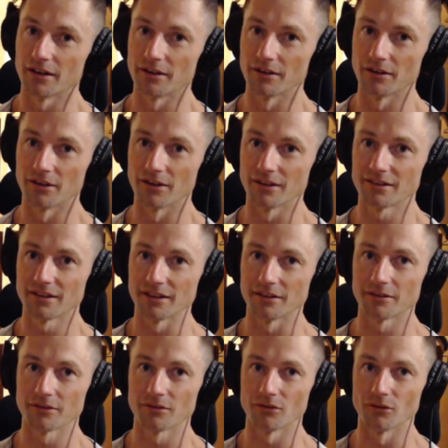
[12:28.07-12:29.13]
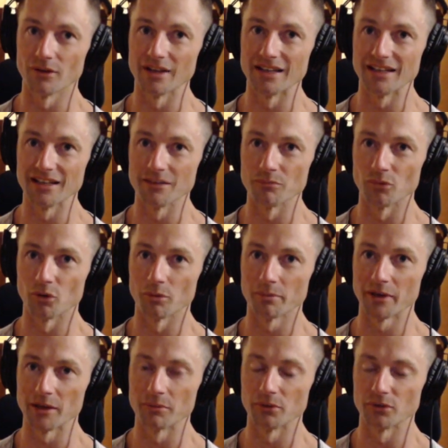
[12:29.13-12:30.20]
And I think we need more
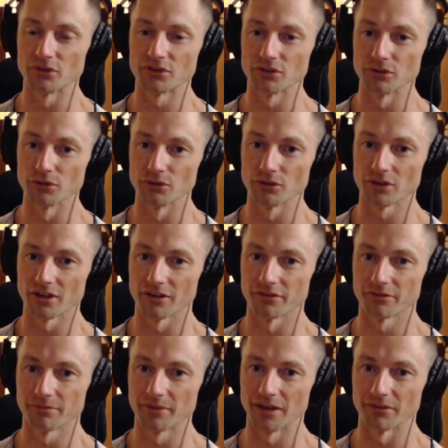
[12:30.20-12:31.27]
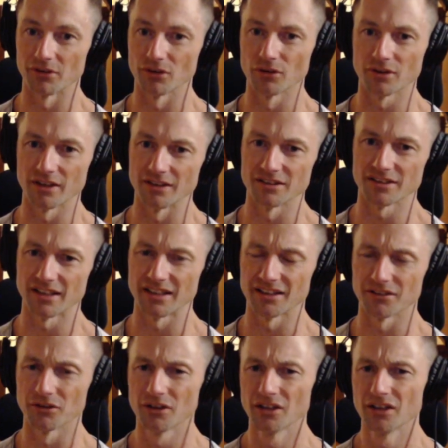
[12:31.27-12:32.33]
people to kind of be able to look at it and say,
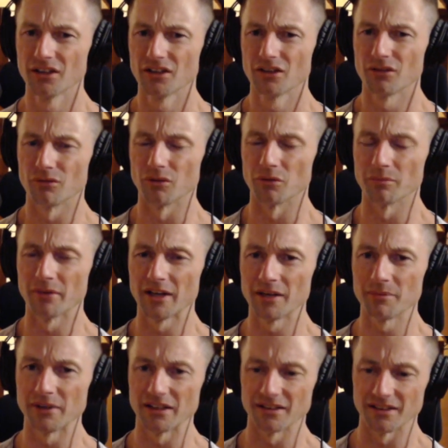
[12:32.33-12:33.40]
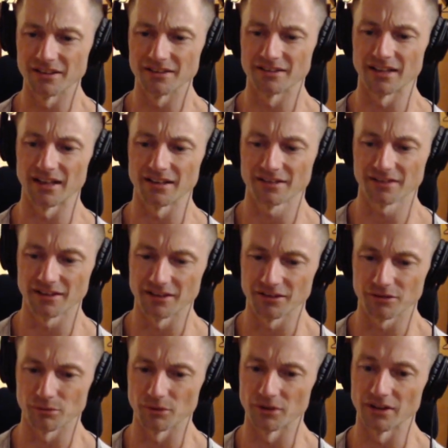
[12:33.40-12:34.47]
oh, well, maybe these
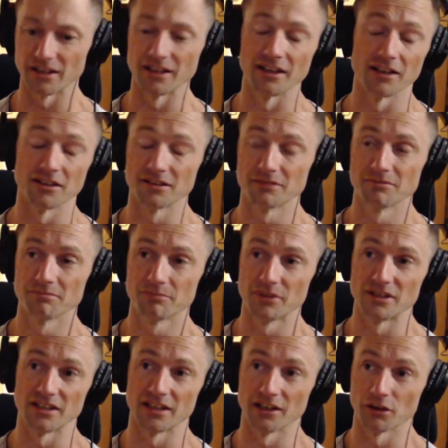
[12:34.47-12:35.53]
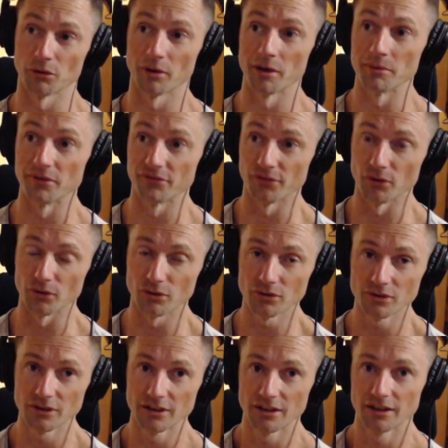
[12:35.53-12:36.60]
athletes were eating a particular way
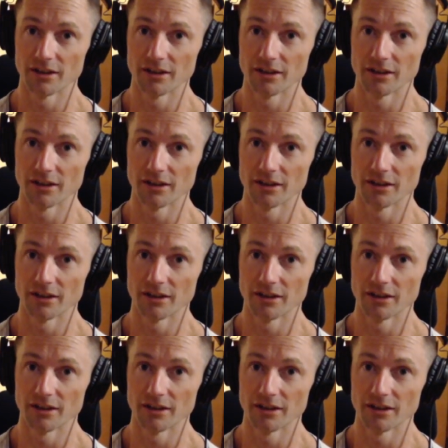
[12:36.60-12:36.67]
before.